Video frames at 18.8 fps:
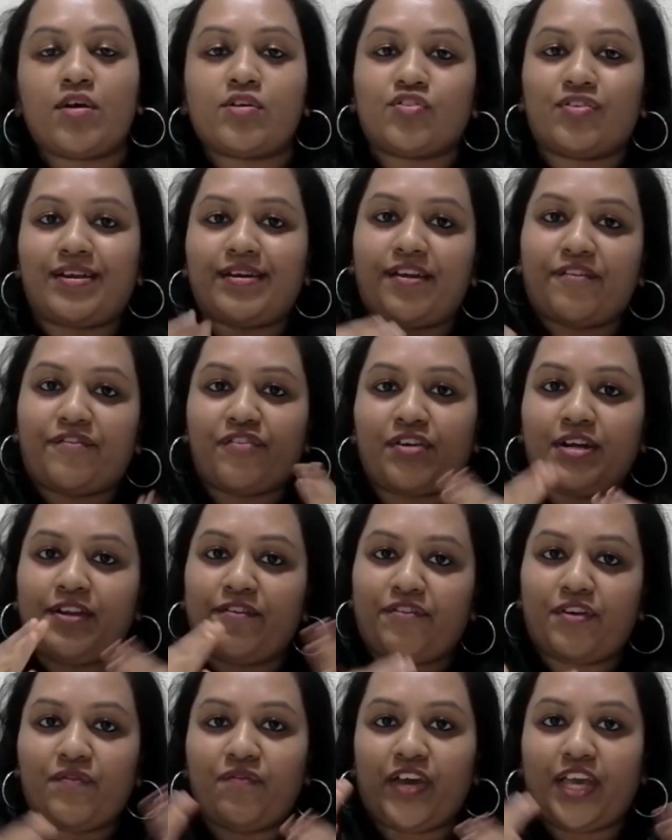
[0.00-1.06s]
So there are
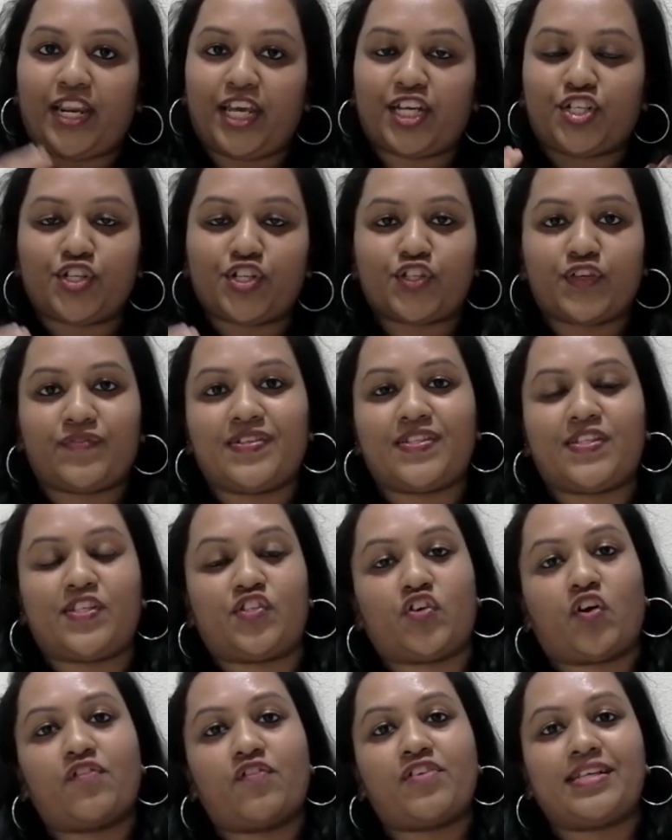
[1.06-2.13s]
different variations of this
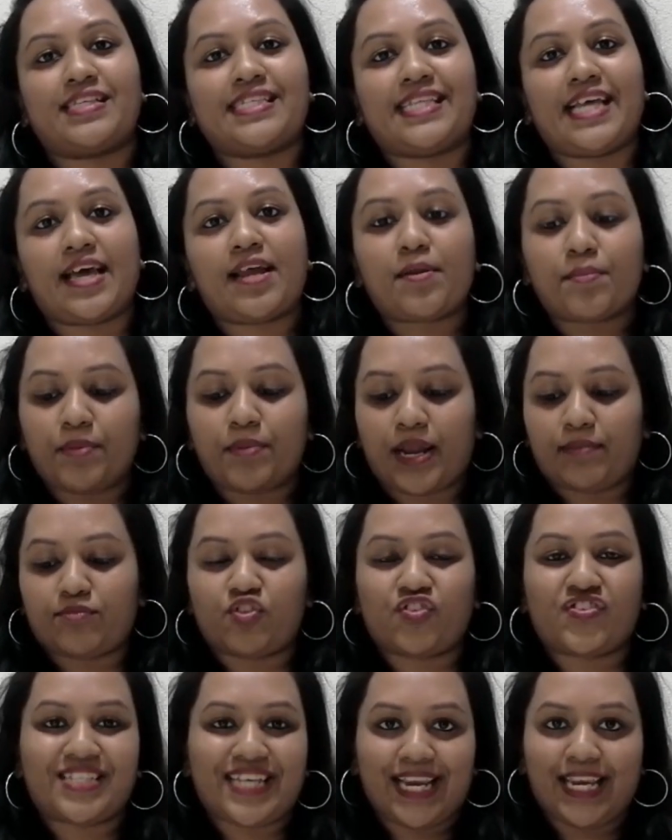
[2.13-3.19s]
disorder is there, but I'm
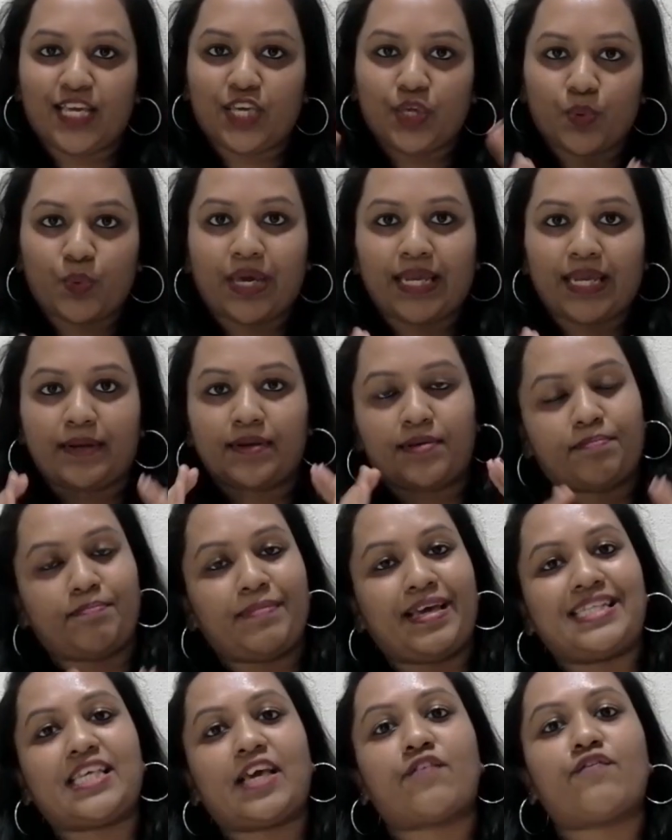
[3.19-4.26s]
just telling you in
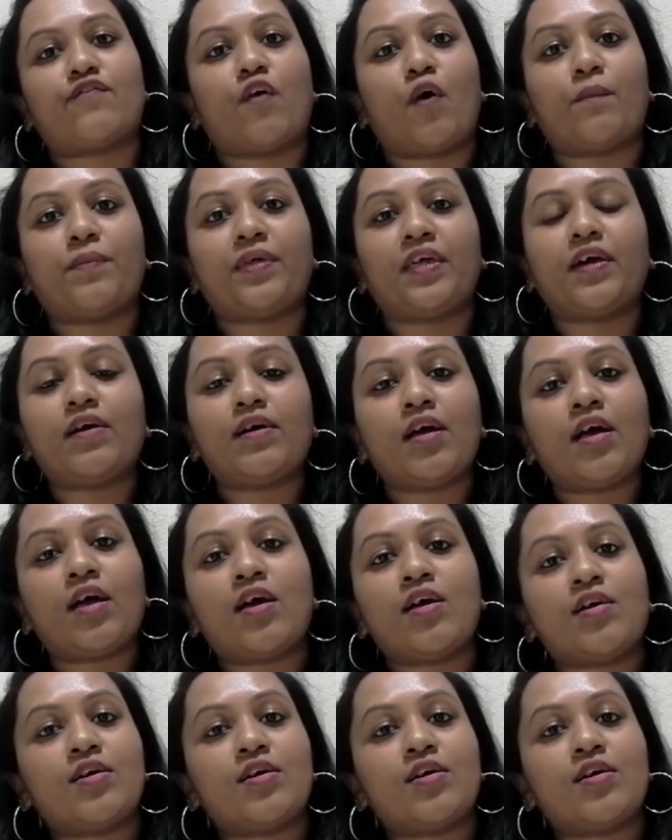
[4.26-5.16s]
basic form here.